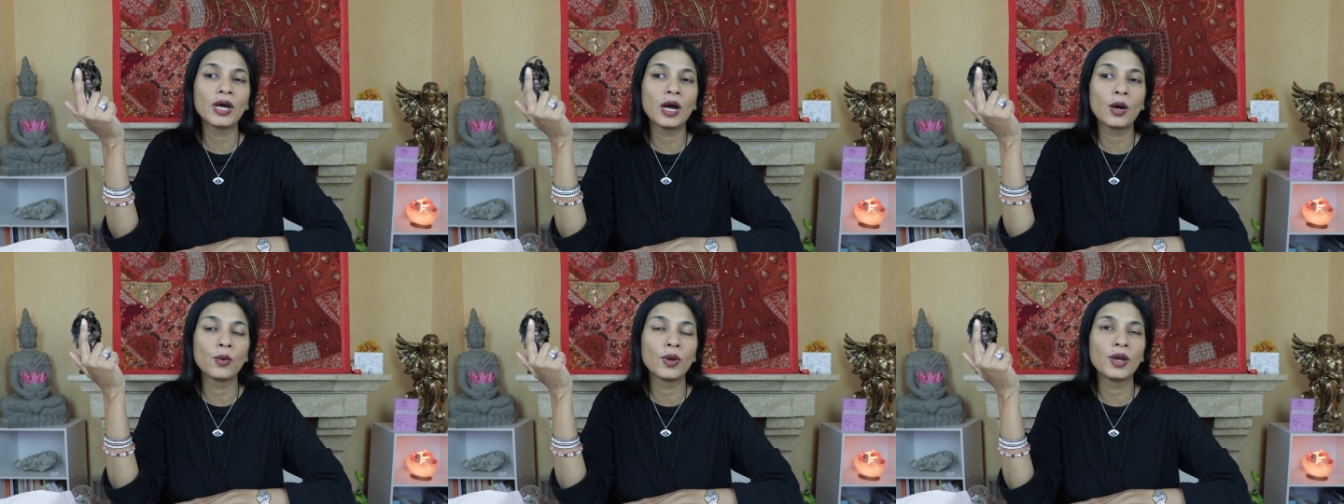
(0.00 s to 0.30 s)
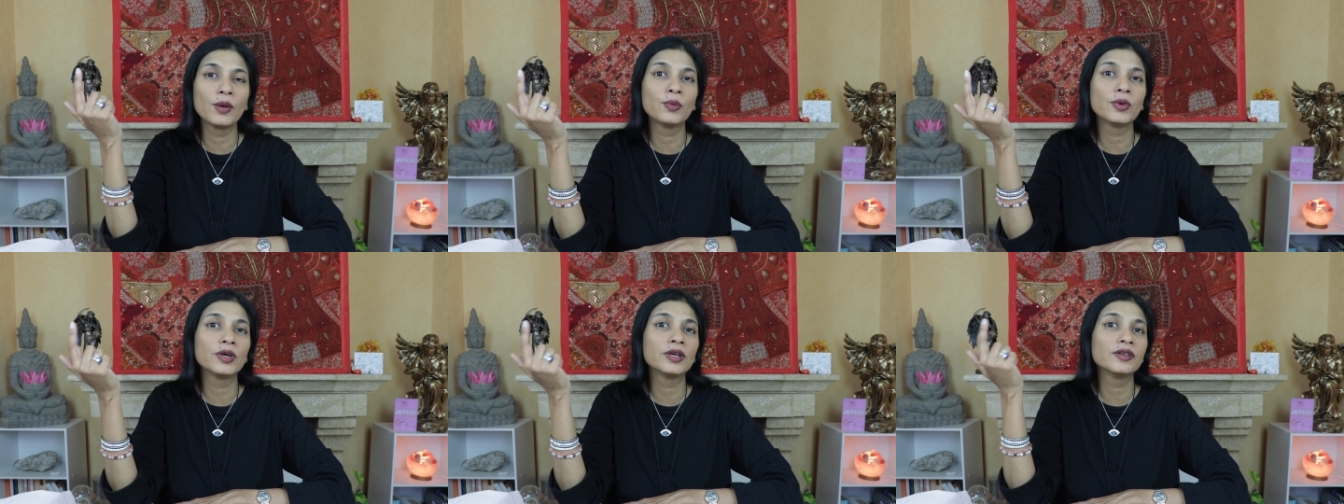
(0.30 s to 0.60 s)

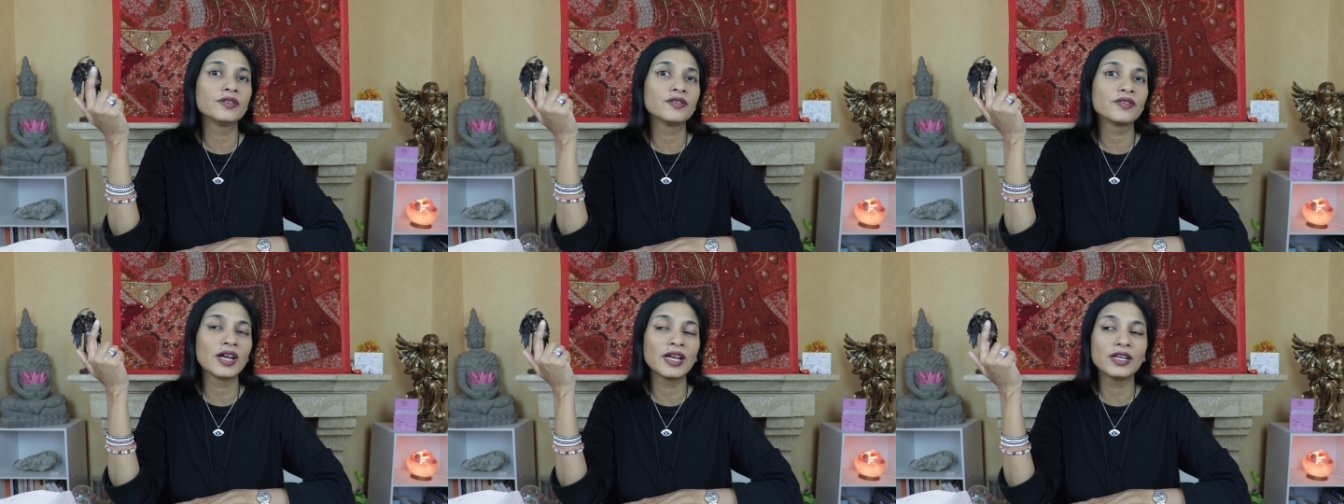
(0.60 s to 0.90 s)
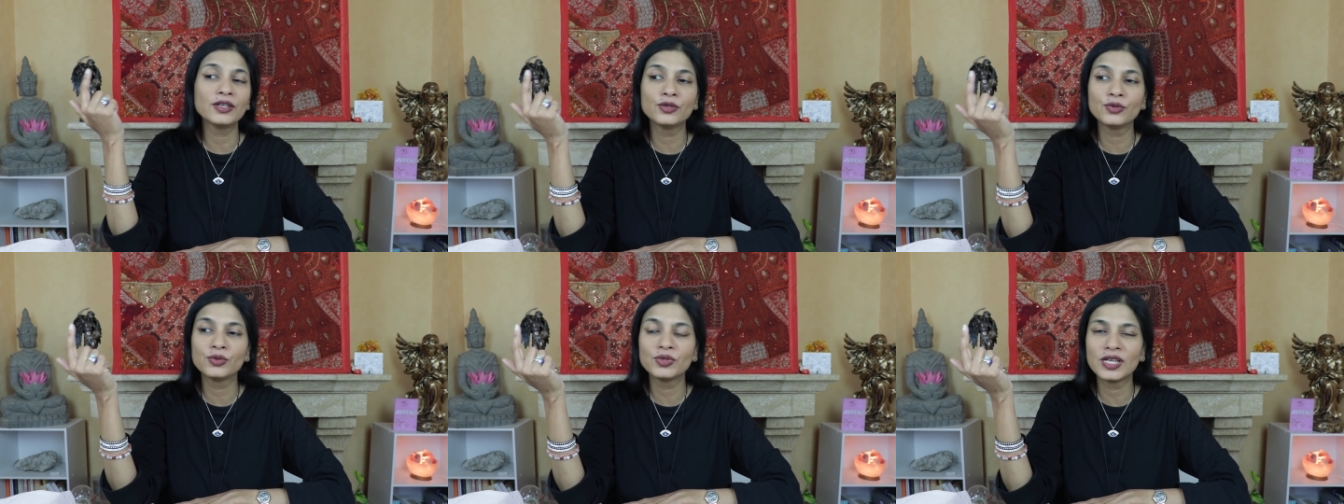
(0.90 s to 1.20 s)
However,
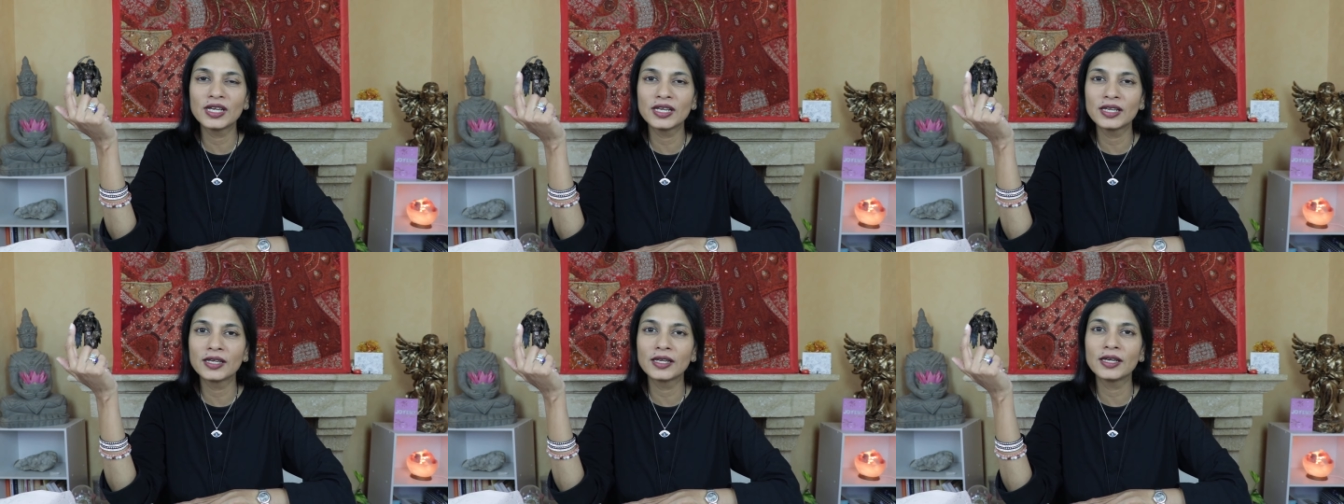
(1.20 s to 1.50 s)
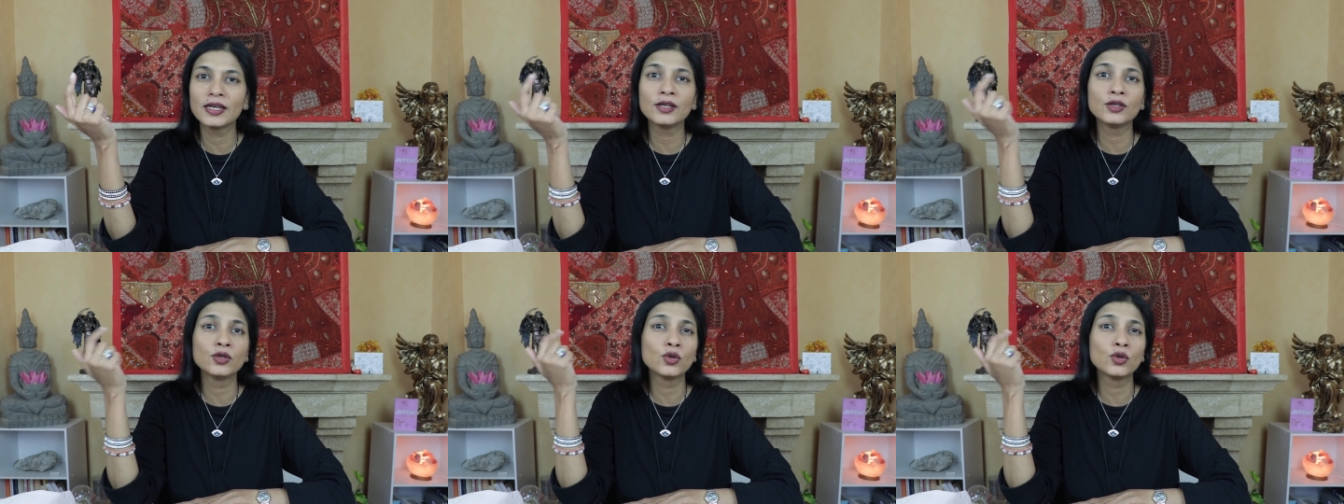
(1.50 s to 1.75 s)
try to take care.